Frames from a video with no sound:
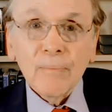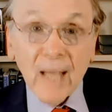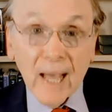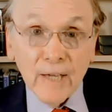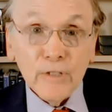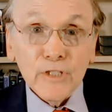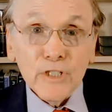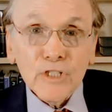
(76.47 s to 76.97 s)

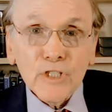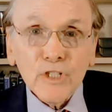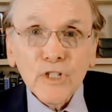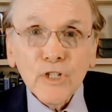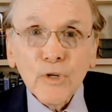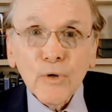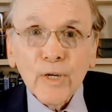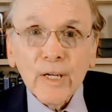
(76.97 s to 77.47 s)
energy
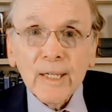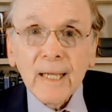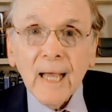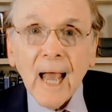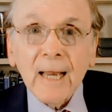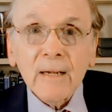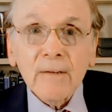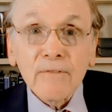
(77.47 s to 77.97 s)

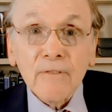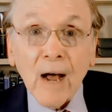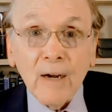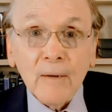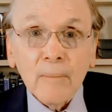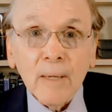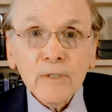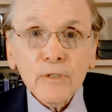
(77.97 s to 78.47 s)
security, and
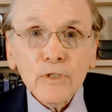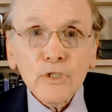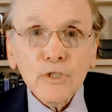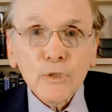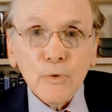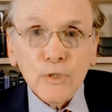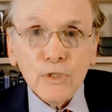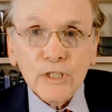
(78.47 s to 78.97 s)
environmental
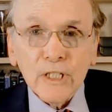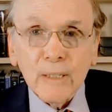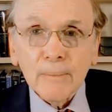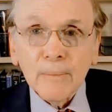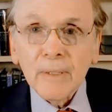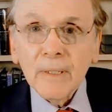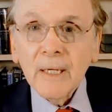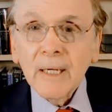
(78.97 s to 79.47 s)

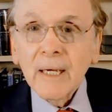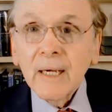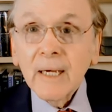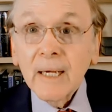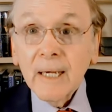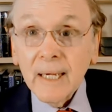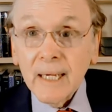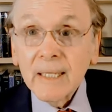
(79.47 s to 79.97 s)
stewardship
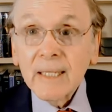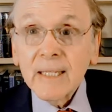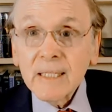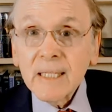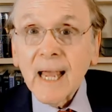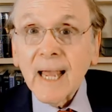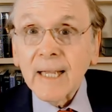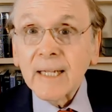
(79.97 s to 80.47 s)
in
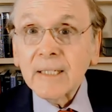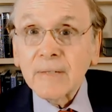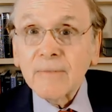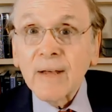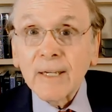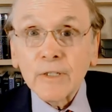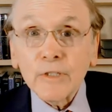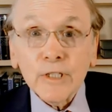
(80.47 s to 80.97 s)
this age
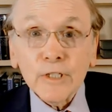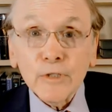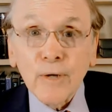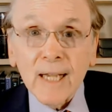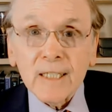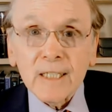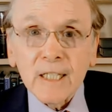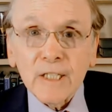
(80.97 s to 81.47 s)
of energy
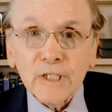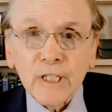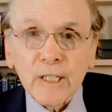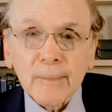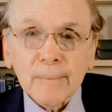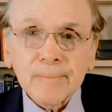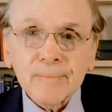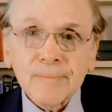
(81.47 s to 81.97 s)

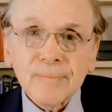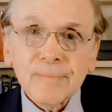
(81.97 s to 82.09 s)
transition.